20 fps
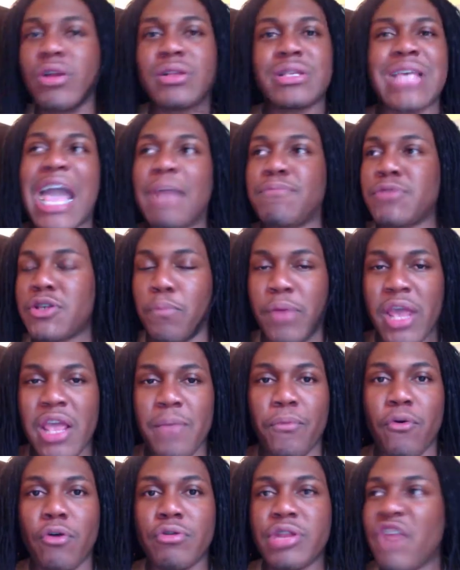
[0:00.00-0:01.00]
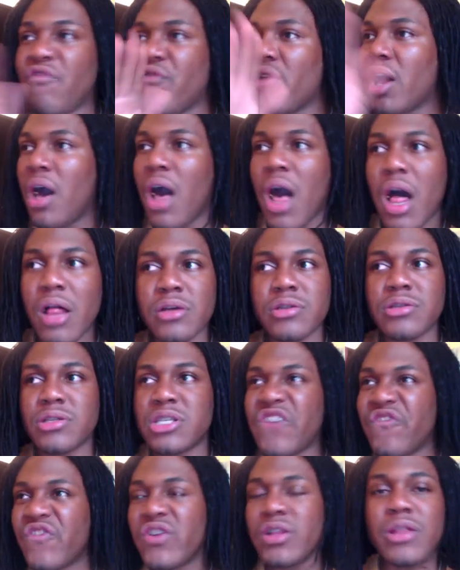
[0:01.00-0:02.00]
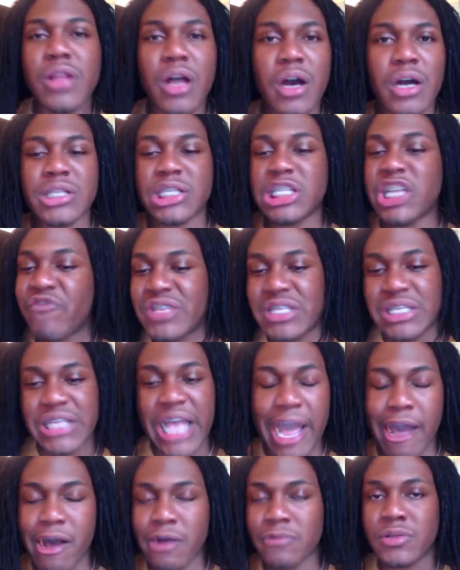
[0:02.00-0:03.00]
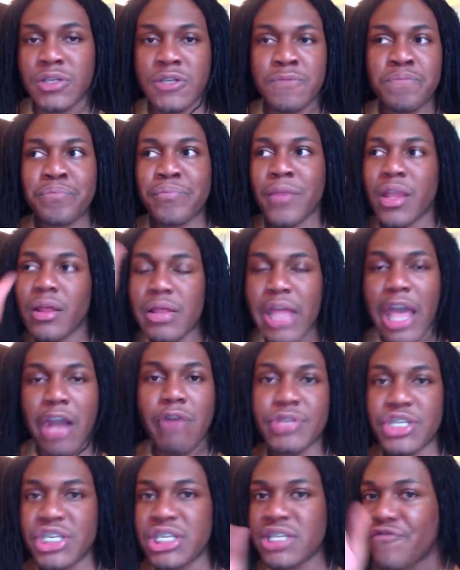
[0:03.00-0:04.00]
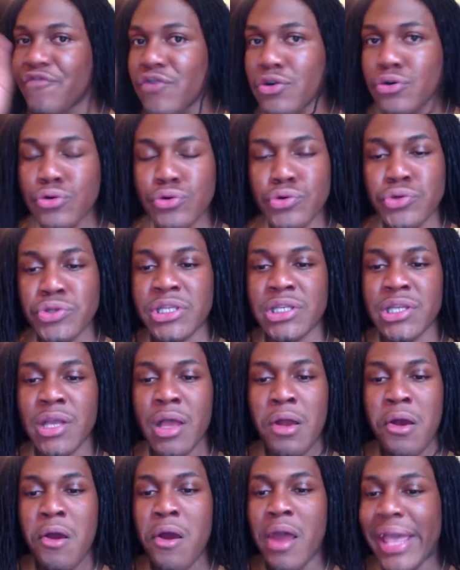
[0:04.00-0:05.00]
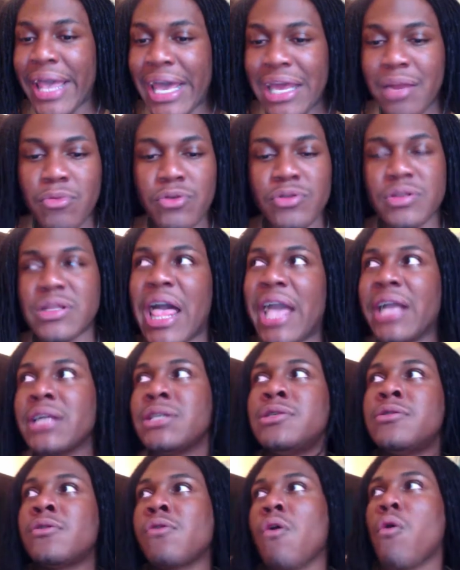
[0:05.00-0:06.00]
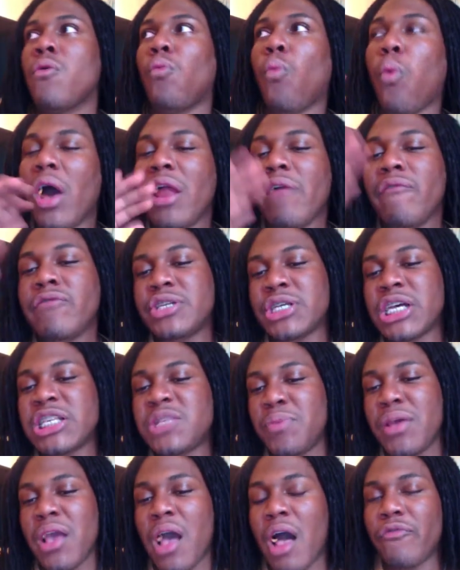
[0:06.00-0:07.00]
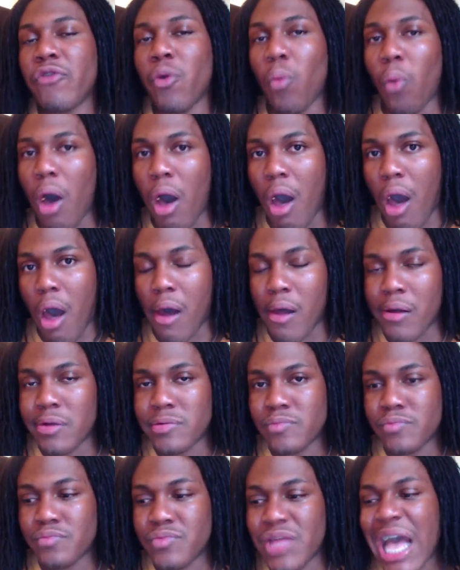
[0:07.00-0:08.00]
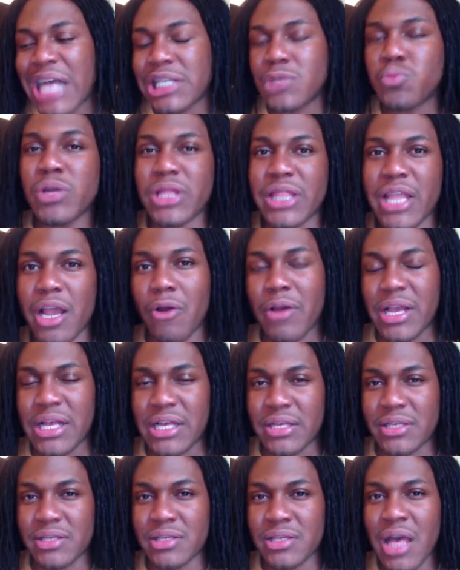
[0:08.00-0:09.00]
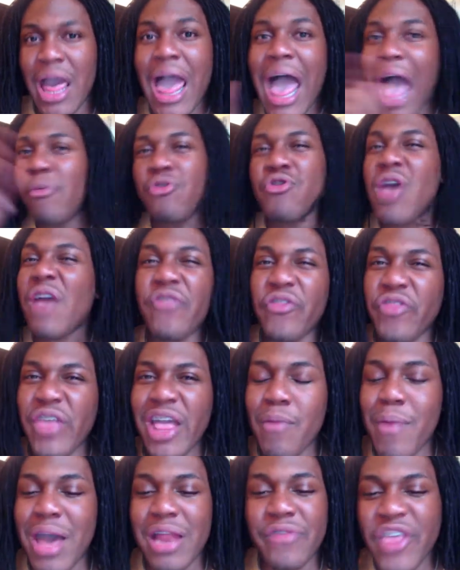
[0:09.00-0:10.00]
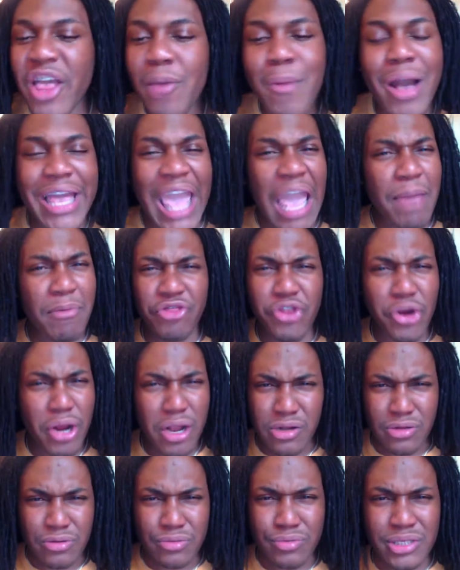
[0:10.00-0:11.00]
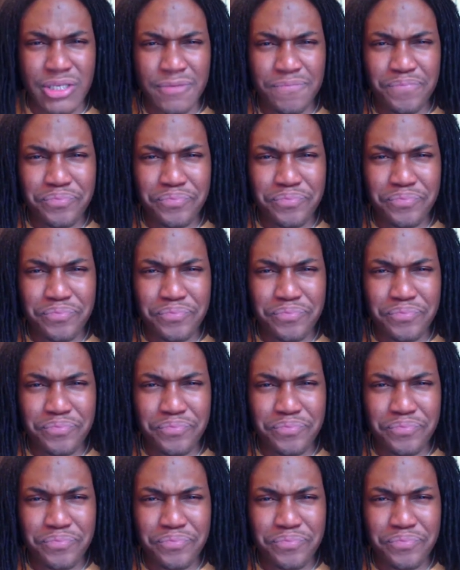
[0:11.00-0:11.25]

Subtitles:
types of people, different colors, different looks, different sounds, languages, foods, animals. Like, what if just beyond the wall, that's what there is? I mean, you have to think about it. Think about Game of Thrones.